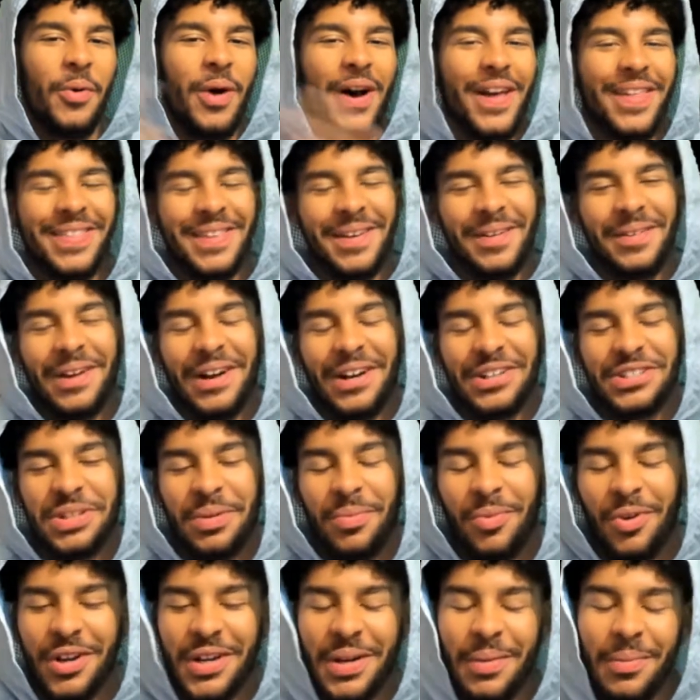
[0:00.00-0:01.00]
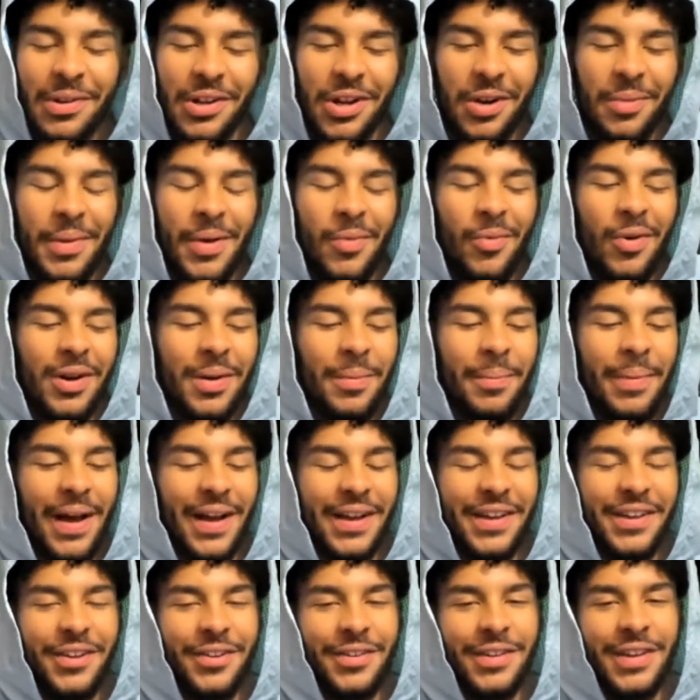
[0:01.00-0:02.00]
What's up, y'all? It's your boy, Double R, man. Welcome
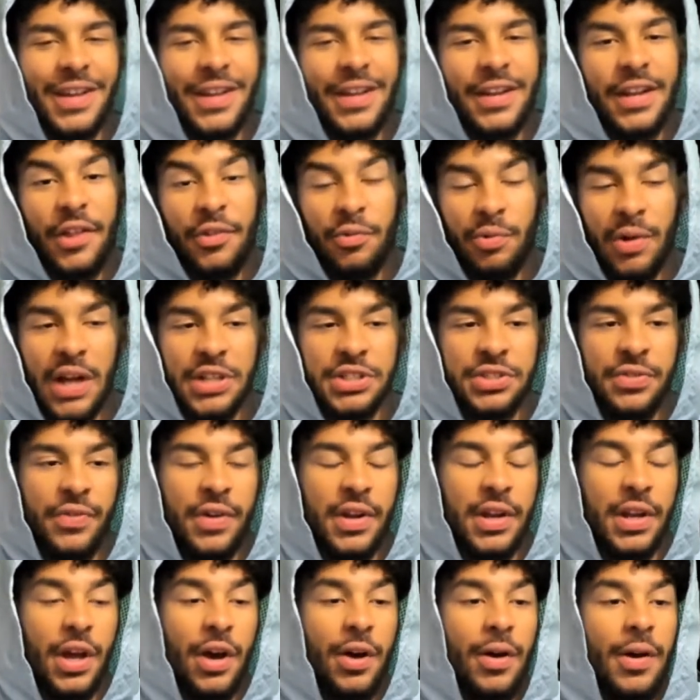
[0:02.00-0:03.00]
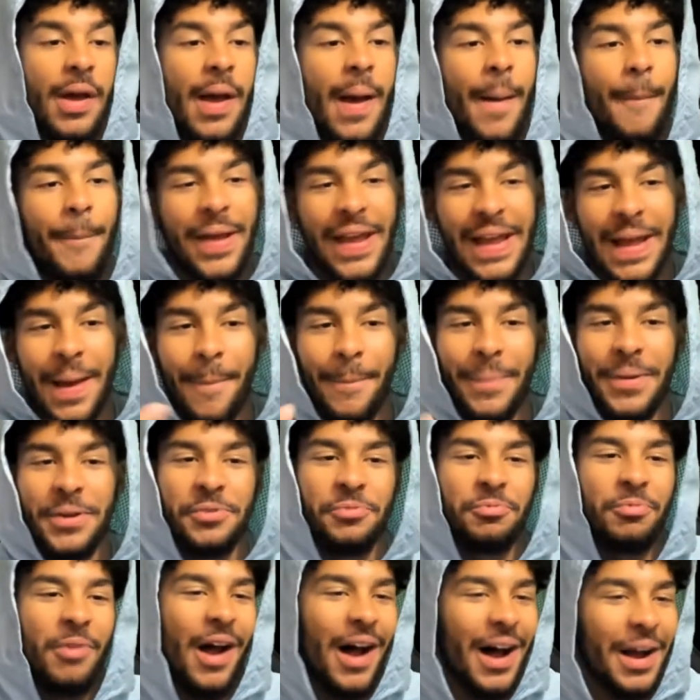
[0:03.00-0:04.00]
back here again. Another reaction video.
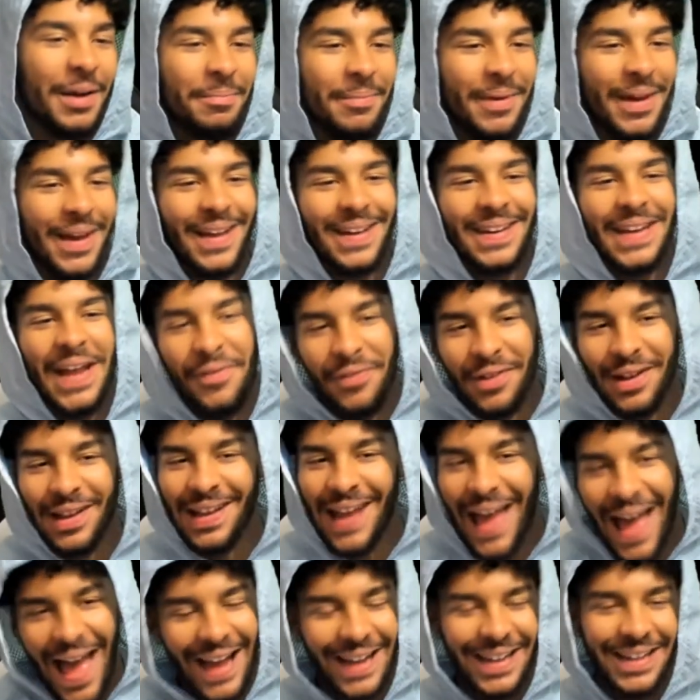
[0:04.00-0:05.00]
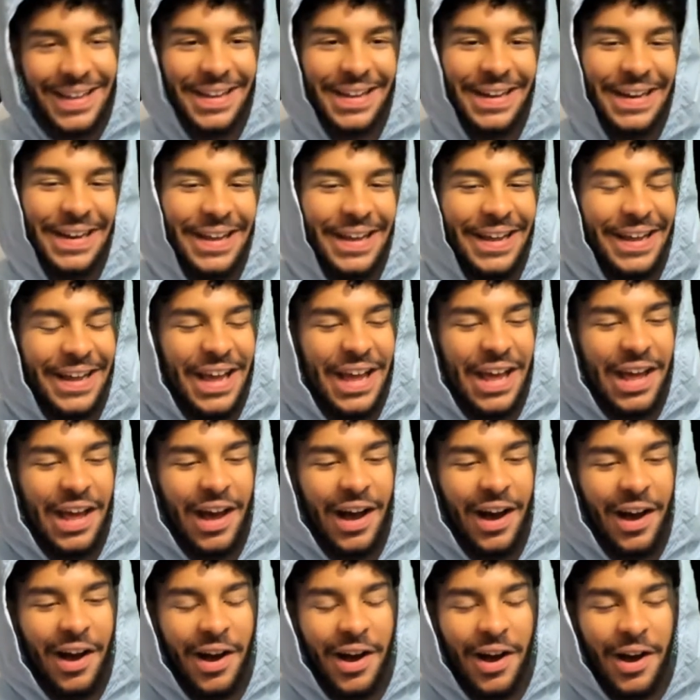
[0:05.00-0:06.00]
PNB Rock, man. Neva Lackin.
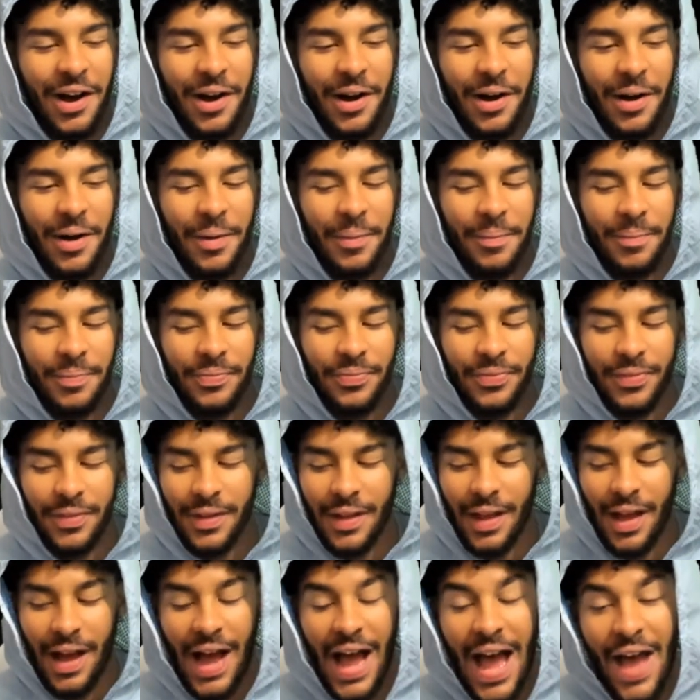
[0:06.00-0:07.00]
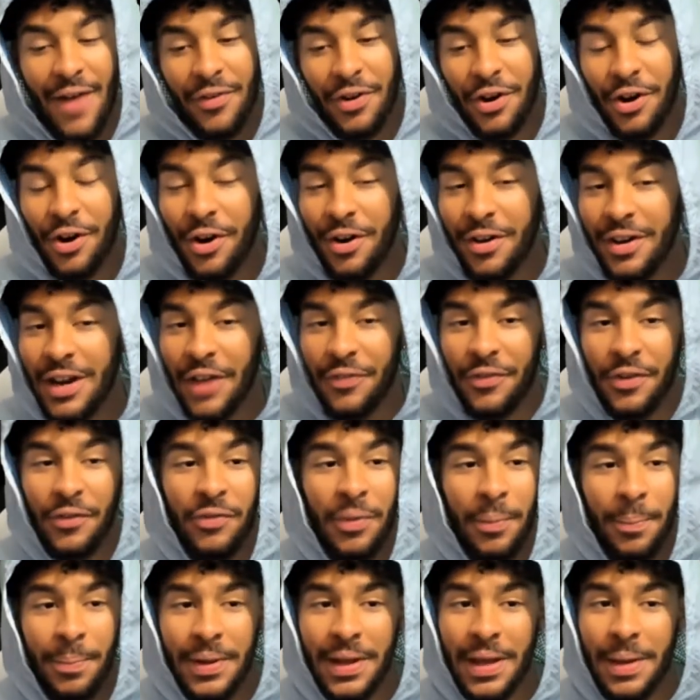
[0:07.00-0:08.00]
I haven't heard nothing
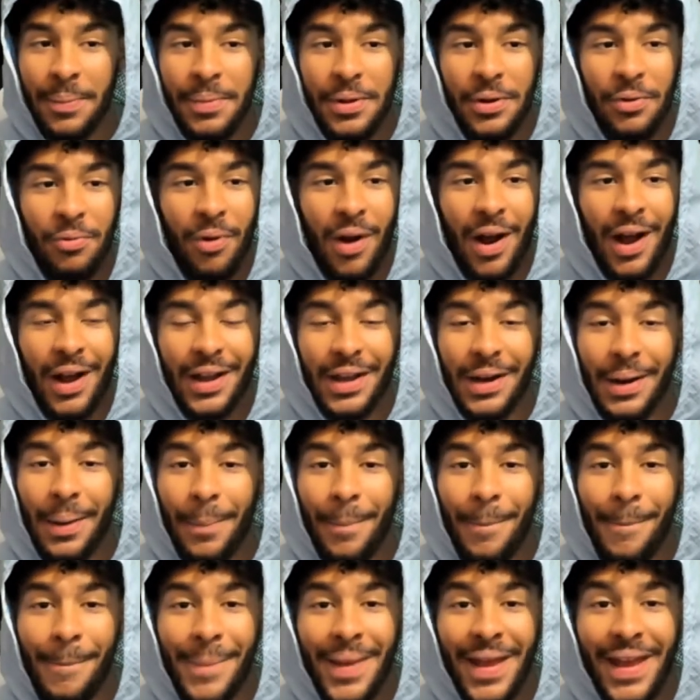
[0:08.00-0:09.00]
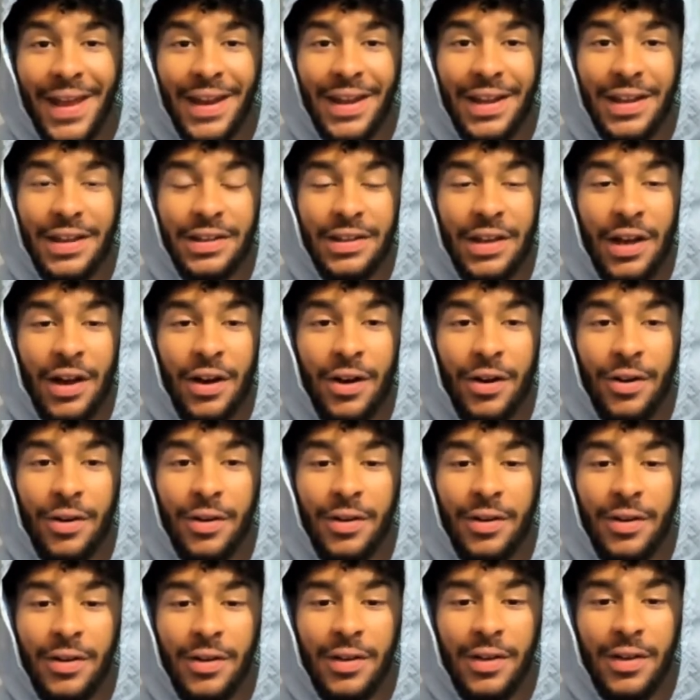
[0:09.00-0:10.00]
from PNB Rock in a minute,
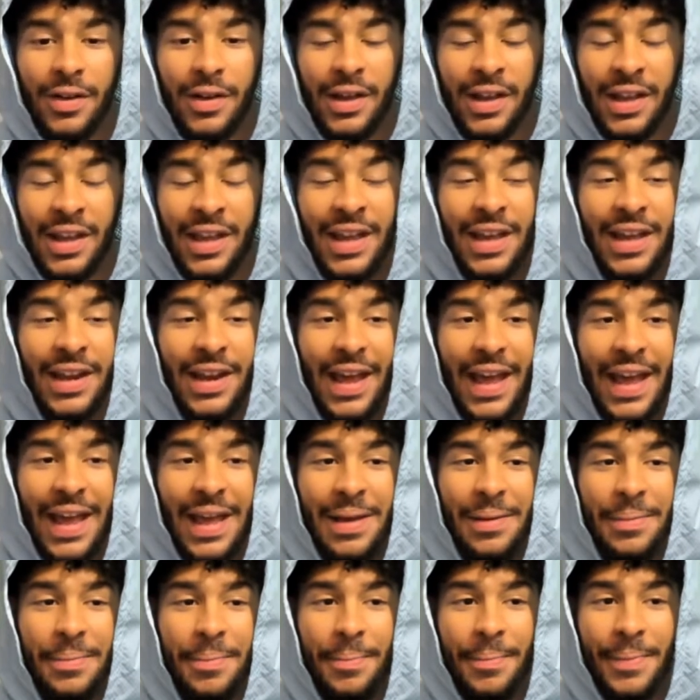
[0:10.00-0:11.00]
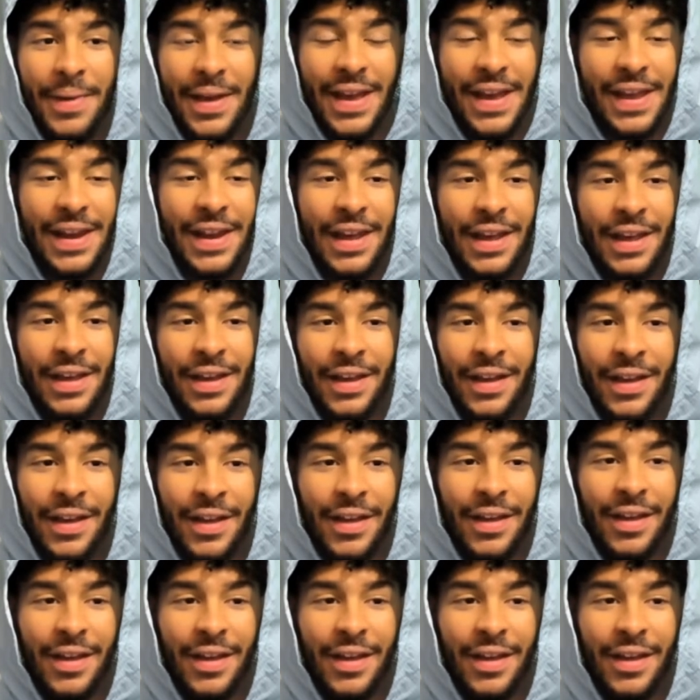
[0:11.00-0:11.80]
yo. In a minute.